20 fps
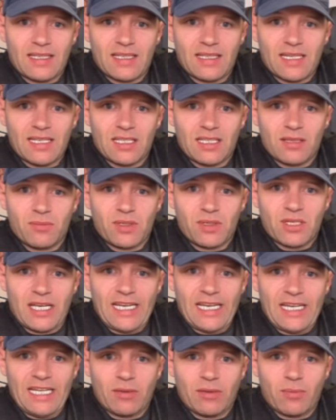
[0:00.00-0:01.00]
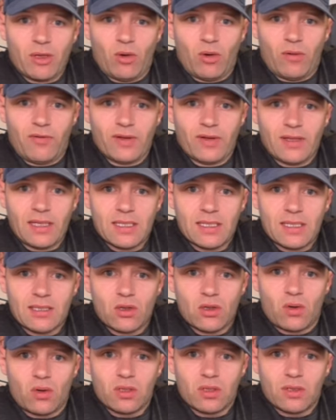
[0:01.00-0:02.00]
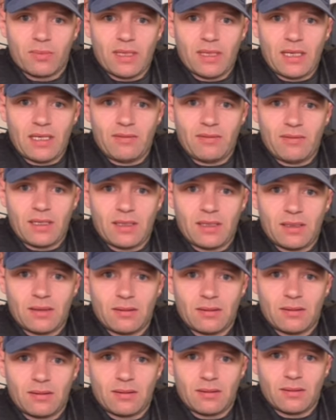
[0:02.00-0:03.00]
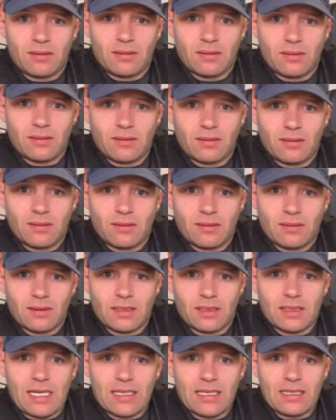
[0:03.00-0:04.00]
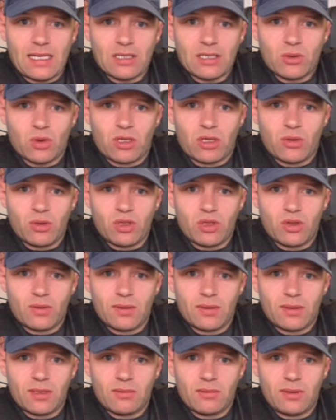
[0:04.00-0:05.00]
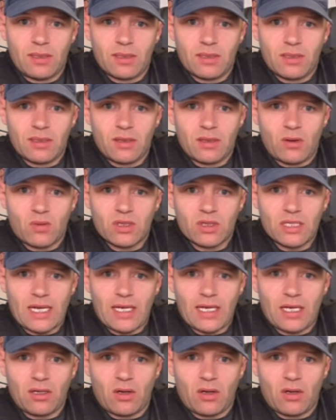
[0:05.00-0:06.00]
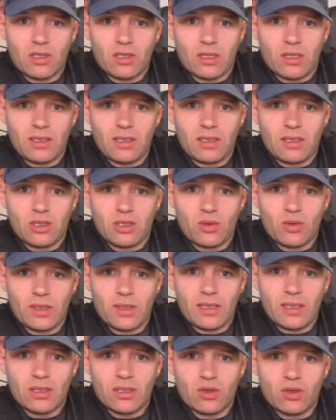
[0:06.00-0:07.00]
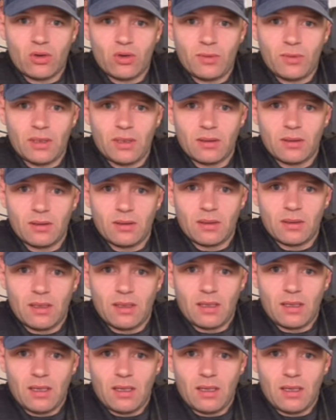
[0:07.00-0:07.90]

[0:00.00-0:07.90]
It's like the system's geared me up for this sort of behaviour. It's like that's what they were doing to me, you know, psychologically doing this to me.